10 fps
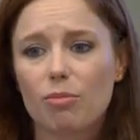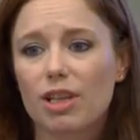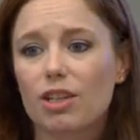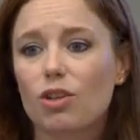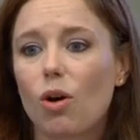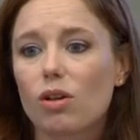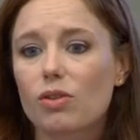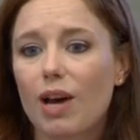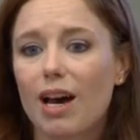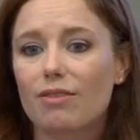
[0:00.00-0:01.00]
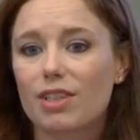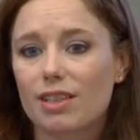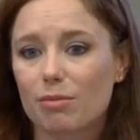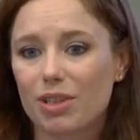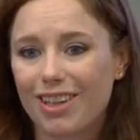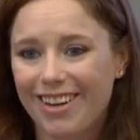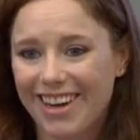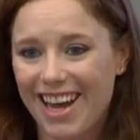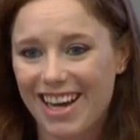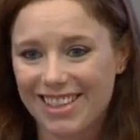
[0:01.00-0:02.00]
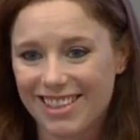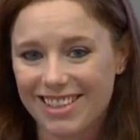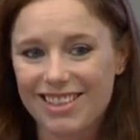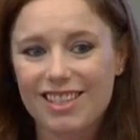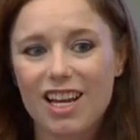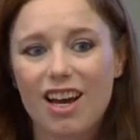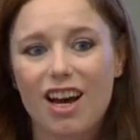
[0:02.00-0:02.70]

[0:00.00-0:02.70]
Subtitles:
But then you also have disciplinary actions.